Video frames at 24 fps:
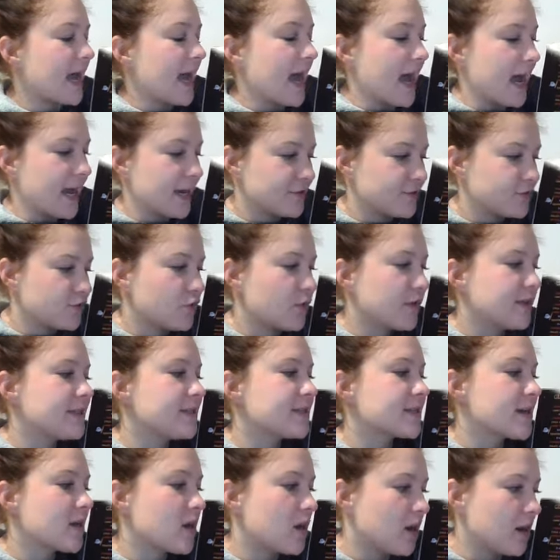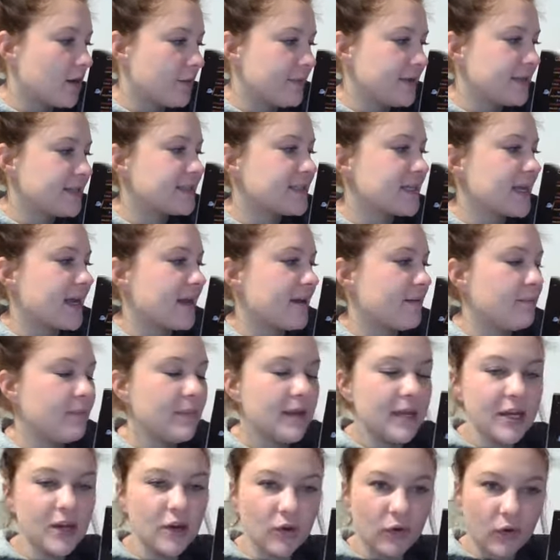asteroids, comets, and
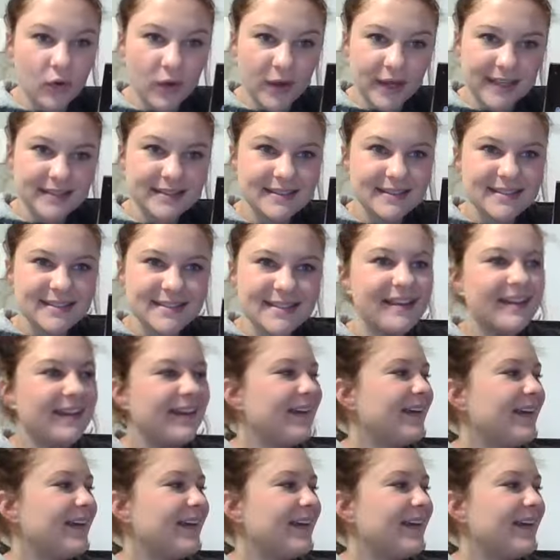meteoroids.